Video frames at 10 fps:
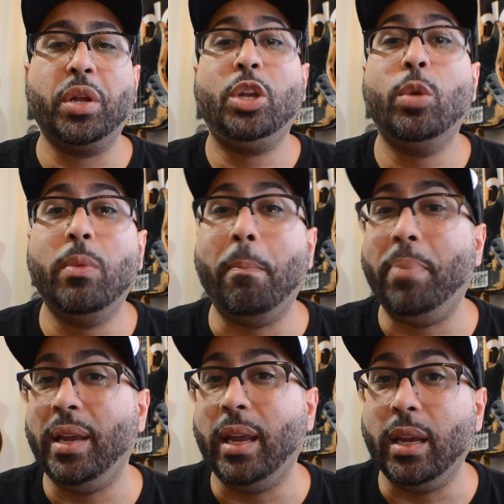a human
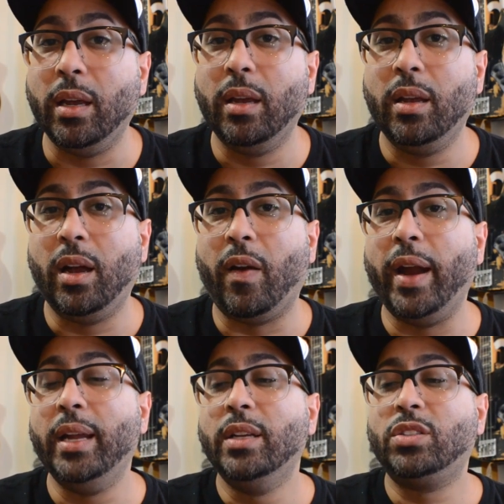being. All
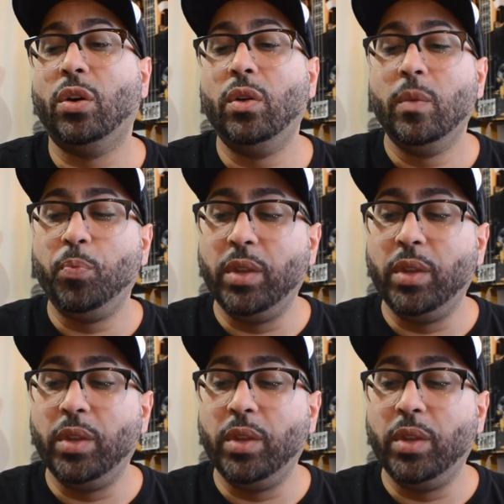right. So